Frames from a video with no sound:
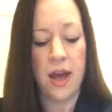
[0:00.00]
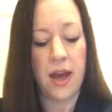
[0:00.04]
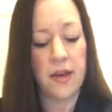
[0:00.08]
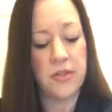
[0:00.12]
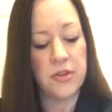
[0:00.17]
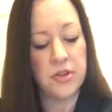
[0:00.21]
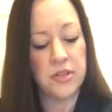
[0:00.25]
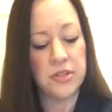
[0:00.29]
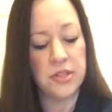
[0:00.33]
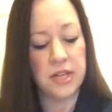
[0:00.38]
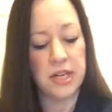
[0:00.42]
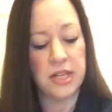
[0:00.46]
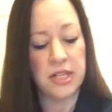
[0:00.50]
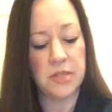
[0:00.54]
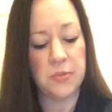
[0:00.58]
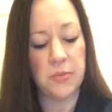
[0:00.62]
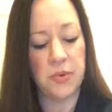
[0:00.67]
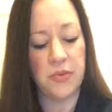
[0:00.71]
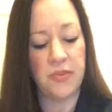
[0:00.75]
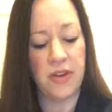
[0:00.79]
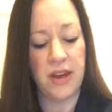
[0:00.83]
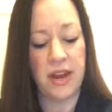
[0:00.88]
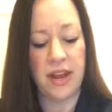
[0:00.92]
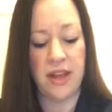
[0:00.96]
Other studies
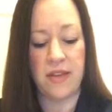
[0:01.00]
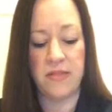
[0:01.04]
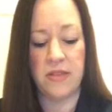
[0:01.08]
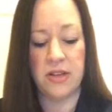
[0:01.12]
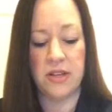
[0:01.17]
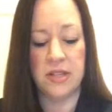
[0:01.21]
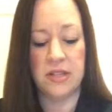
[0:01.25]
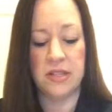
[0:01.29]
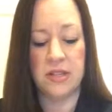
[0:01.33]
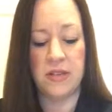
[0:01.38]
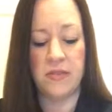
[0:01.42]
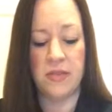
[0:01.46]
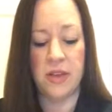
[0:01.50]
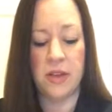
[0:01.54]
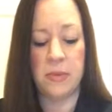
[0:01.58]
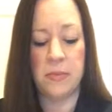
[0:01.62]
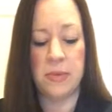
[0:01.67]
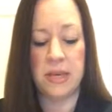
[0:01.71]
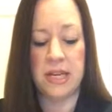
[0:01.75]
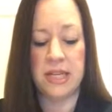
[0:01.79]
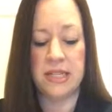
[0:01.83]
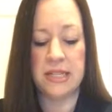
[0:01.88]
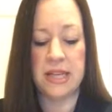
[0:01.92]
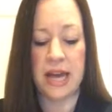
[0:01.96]
provide evidence of
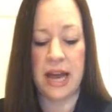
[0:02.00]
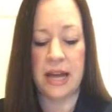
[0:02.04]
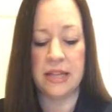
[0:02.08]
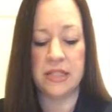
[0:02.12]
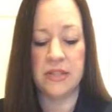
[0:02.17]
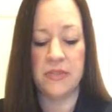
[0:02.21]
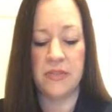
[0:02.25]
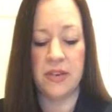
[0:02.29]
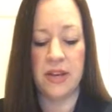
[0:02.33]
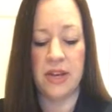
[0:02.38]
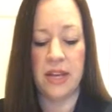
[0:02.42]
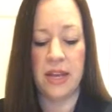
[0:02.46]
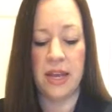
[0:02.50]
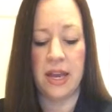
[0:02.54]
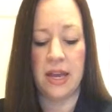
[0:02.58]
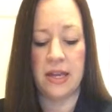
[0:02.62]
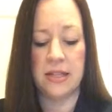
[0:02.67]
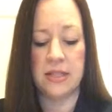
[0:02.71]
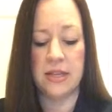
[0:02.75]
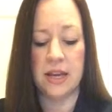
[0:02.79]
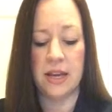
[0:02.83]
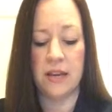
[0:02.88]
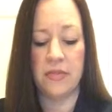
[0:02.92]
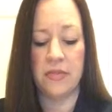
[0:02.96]
NPs activating
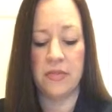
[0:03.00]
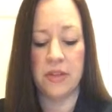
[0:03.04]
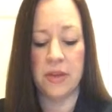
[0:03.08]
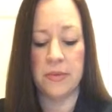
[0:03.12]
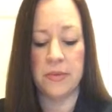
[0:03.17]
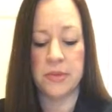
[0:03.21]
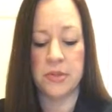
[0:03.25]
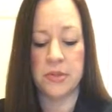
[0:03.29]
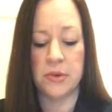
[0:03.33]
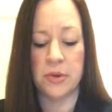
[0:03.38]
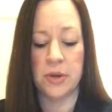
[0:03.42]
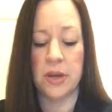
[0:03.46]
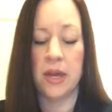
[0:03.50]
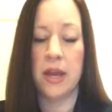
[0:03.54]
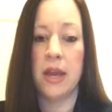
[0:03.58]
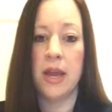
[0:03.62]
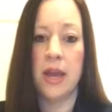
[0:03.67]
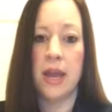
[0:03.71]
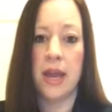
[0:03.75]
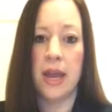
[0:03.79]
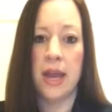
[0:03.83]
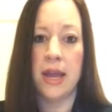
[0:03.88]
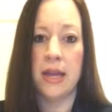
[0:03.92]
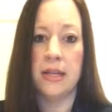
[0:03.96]
anti-inflammatory,
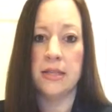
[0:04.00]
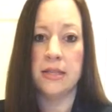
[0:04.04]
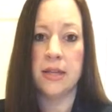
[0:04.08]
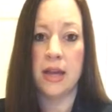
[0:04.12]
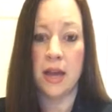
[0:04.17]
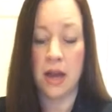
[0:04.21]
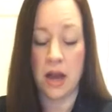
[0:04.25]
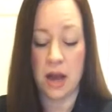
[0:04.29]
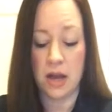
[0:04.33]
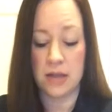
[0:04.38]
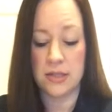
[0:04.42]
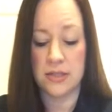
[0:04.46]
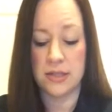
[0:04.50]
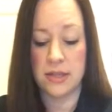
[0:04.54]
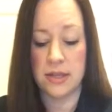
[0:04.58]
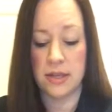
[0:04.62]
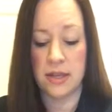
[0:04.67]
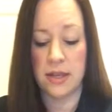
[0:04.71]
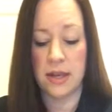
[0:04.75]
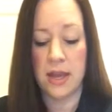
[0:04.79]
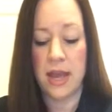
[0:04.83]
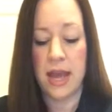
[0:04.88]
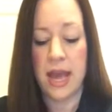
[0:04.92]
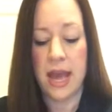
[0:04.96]

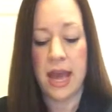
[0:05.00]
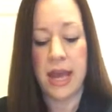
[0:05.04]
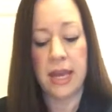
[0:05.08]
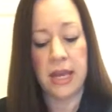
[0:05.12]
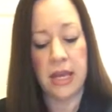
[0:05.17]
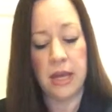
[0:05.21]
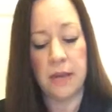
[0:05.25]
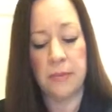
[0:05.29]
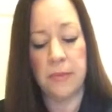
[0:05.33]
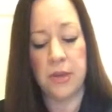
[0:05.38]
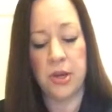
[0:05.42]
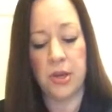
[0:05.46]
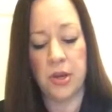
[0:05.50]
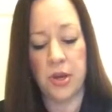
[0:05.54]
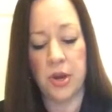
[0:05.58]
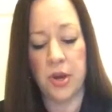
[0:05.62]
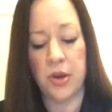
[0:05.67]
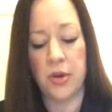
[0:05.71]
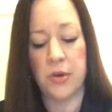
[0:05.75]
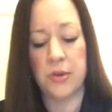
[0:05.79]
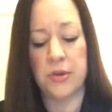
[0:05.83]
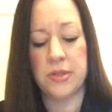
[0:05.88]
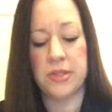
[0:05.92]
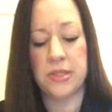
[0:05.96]
antioxidant, and
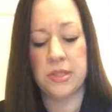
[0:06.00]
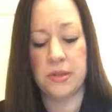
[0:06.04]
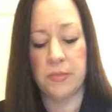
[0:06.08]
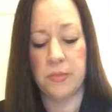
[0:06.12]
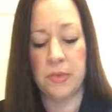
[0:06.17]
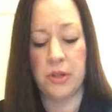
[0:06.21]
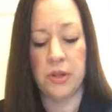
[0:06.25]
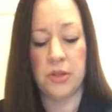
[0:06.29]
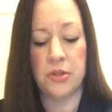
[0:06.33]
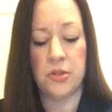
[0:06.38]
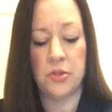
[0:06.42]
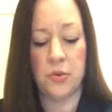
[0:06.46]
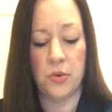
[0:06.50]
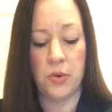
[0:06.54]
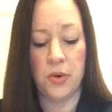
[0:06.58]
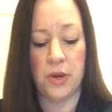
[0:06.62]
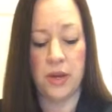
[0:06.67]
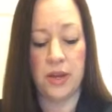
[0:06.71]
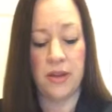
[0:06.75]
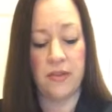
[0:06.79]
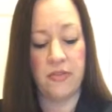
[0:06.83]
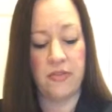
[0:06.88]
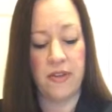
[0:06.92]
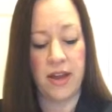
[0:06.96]

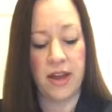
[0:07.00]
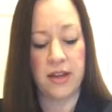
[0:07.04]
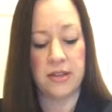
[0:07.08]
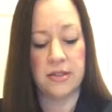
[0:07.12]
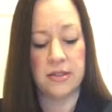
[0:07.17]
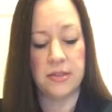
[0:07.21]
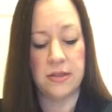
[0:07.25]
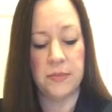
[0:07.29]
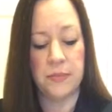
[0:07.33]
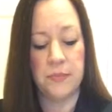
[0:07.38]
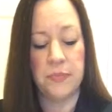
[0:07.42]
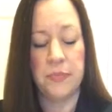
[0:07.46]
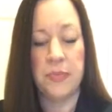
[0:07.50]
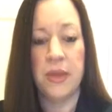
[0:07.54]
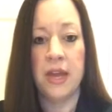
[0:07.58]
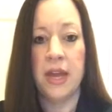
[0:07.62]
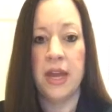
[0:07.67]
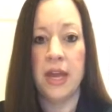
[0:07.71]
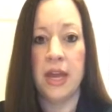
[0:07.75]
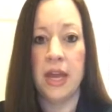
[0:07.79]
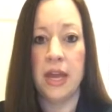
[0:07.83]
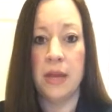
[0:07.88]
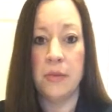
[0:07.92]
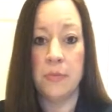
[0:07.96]
immunostimulatory effects.
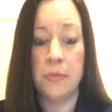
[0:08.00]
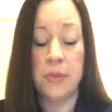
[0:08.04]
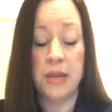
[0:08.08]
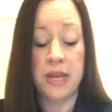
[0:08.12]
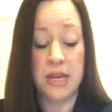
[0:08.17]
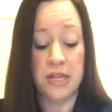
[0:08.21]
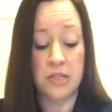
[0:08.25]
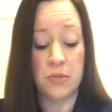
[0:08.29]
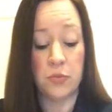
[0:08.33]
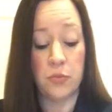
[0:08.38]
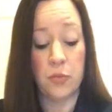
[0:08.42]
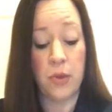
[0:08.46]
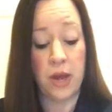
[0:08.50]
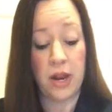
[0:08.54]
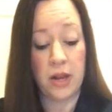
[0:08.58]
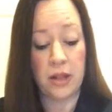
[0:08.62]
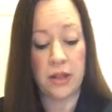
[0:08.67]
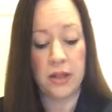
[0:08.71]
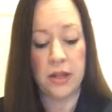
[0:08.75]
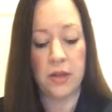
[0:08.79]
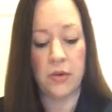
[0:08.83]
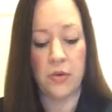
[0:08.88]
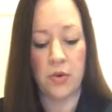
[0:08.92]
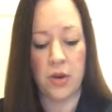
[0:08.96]
NPs
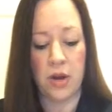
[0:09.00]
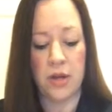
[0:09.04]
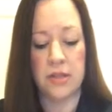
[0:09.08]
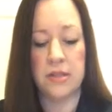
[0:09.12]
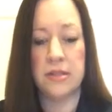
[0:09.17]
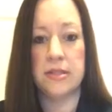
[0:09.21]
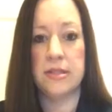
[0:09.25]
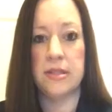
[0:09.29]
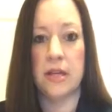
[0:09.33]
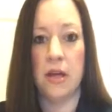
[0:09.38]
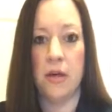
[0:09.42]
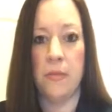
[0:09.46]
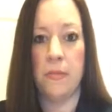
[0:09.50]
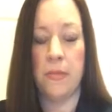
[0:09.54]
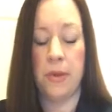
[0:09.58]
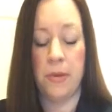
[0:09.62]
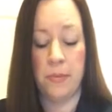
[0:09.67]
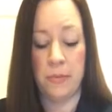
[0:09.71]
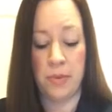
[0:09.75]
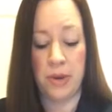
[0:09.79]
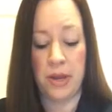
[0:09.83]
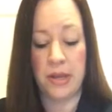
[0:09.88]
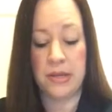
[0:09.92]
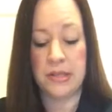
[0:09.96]
readily cross cell
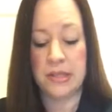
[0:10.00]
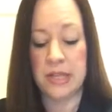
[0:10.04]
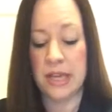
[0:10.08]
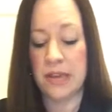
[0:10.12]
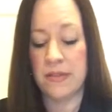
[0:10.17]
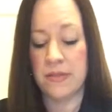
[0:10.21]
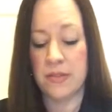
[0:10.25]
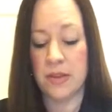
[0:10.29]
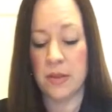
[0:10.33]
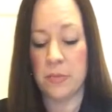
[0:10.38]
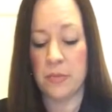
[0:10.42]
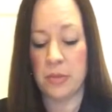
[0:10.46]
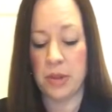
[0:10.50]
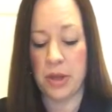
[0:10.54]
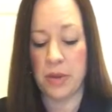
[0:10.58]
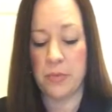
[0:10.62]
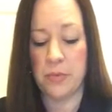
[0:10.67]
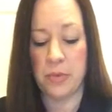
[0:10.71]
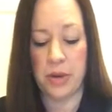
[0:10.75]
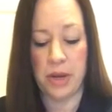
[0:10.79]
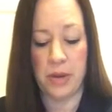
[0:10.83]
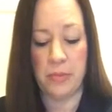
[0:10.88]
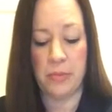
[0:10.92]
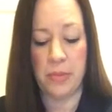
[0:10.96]
membranes, even the
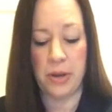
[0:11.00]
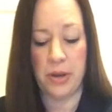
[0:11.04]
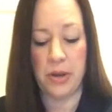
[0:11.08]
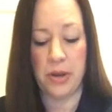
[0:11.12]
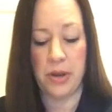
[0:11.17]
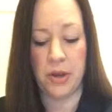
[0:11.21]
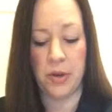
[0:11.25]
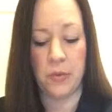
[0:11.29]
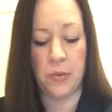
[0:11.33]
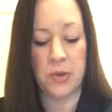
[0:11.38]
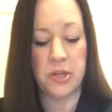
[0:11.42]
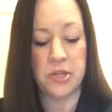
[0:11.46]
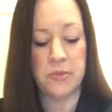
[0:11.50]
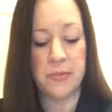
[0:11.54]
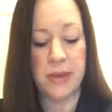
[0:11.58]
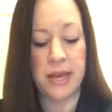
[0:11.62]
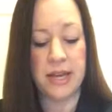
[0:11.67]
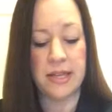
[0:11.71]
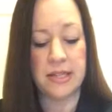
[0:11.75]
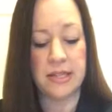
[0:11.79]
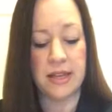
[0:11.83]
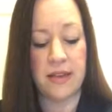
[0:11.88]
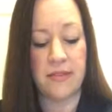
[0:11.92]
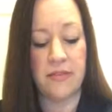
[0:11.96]
blood-brain barrier, which
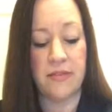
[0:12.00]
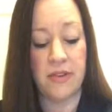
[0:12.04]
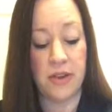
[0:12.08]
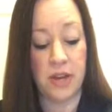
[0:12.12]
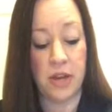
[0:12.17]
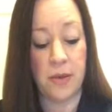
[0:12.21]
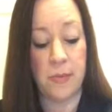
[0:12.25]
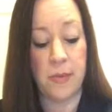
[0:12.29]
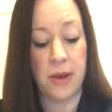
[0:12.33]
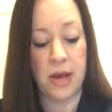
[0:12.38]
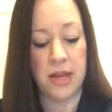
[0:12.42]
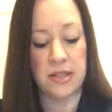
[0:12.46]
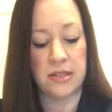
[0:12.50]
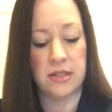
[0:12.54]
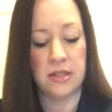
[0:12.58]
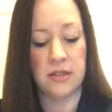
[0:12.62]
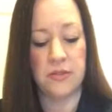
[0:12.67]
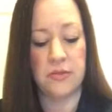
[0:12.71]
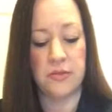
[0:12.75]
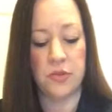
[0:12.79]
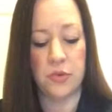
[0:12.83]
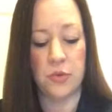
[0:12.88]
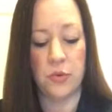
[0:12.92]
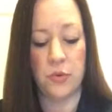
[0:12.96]
makes a very
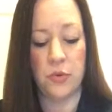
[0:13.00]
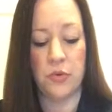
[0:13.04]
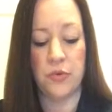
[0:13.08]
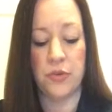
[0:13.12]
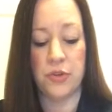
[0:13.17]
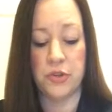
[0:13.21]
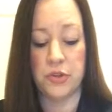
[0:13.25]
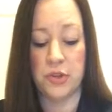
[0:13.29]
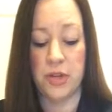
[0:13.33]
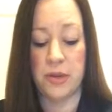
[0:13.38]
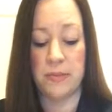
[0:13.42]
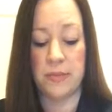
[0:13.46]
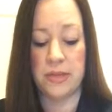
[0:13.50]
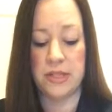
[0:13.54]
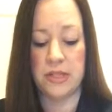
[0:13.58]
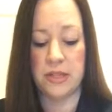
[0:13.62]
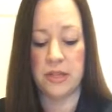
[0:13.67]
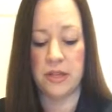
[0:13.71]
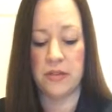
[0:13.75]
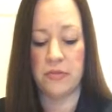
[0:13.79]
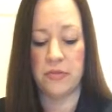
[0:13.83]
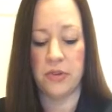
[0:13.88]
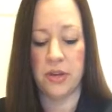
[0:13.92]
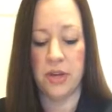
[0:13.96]
positive tool for treatment
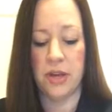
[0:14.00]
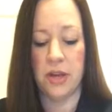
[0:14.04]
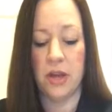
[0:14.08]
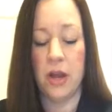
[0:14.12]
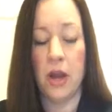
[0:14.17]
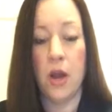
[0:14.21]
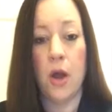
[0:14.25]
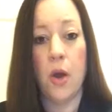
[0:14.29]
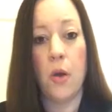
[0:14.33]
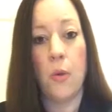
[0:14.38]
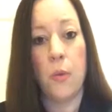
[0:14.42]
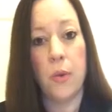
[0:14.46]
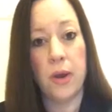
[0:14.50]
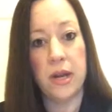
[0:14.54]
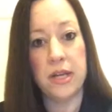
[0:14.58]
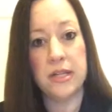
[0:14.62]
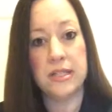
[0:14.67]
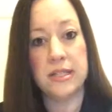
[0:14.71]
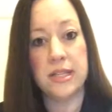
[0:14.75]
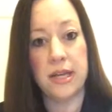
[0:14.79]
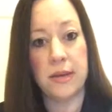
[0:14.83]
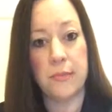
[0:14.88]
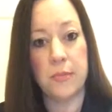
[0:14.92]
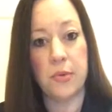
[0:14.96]
delivery. One
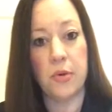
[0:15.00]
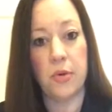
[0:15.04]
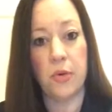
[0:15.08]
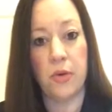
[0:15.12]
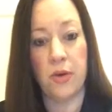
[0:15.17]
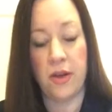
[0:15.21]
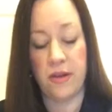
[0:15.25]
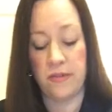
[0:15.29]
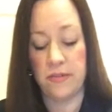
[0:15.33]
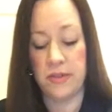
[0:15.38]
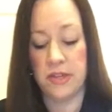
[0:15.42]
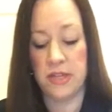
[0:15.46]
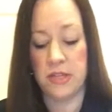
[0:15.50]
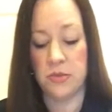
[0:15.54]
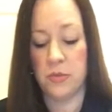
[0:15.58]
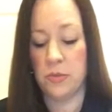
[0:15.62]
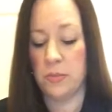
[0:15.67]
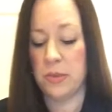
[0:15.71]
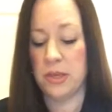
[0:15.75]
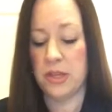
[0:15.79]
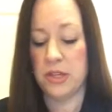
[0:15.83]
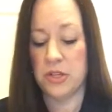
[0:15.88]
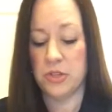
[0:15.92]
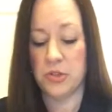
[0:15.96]
example of this
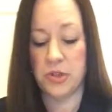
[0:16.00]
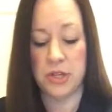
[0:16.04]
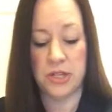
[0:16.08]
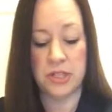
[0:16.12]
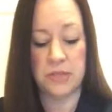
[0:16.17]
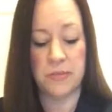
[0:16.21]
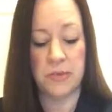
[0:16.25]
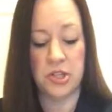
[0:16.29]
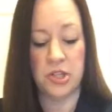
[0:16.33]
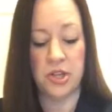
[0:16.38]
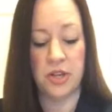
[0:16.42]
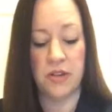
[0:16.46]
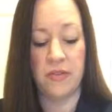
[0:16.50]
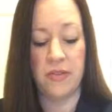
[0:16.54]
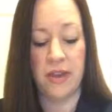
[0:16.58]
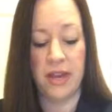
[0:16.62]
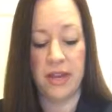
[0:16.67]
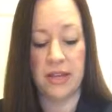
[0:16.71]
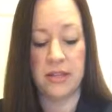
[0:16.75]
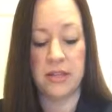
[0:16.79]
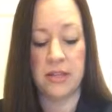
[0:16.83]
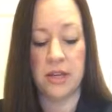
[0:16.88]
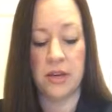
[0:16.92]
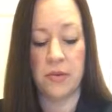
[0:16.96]
would be the transmission of
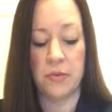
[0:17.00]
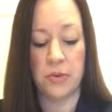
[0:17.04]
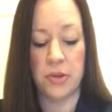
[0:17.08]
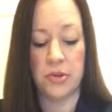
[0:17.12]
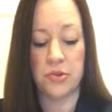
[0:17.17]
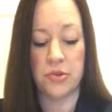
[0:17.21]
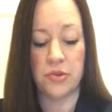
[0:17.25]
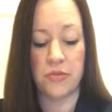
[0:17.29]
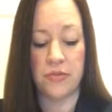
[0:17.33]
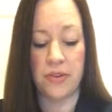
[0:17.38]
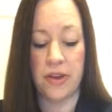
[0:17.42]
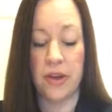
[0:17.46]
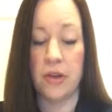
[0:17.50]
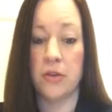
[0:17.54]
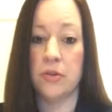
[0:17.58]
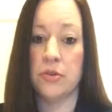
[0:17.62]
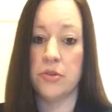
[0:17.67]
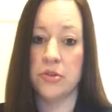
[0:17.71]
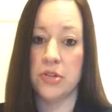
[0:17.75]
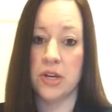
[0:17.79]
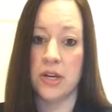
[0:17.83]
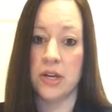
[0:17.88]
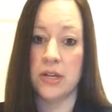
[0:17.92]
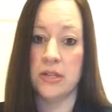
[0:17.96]

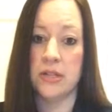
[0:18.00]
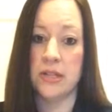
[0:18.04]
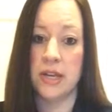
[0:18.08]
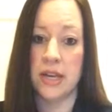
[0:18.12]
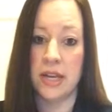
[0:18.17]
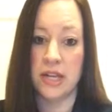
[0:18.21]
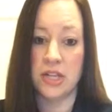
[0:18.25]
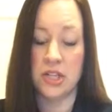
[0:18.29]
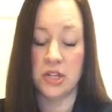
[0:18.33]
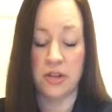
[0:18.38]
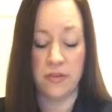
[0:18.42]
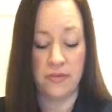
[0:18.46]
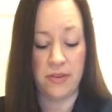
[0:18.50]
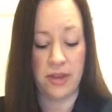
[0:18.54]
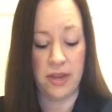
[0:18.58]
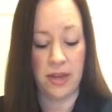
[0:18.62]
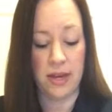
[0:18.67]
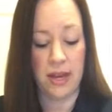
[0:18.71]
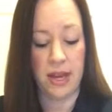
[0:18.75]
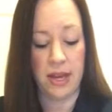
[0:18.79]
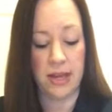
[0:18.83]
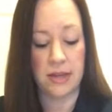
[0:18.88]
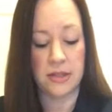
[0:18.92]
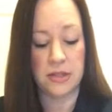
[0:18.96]
antiretroviral drugs in HIV
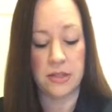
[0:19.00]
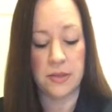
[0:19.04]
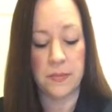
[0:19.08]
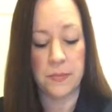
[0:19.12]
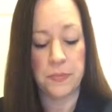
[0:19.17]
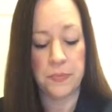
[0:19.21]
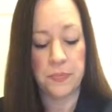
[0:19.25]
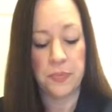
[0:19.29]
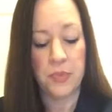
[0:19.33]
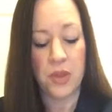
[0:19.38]
and AIDS.